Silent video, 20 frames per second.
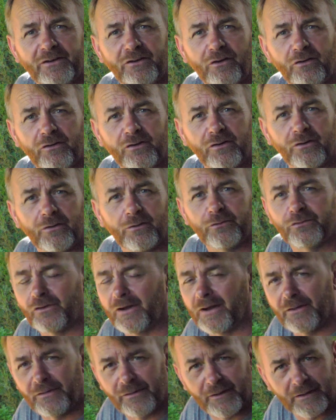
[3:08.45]
dongles or
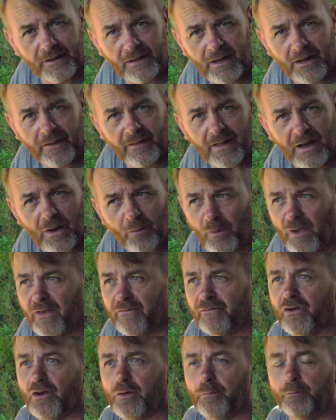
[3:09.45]
anything like that where
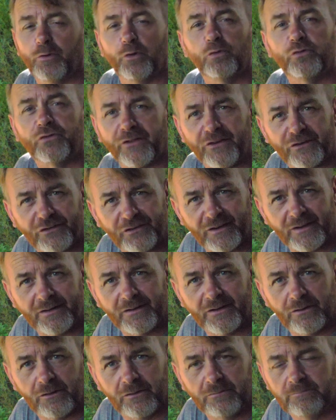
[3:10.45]
you've got to boost the
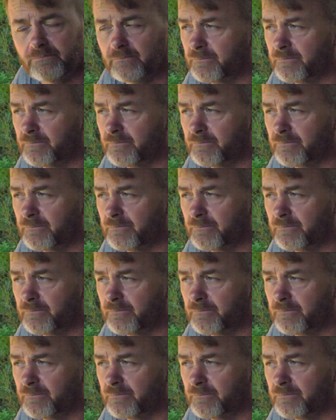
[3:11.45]
signal.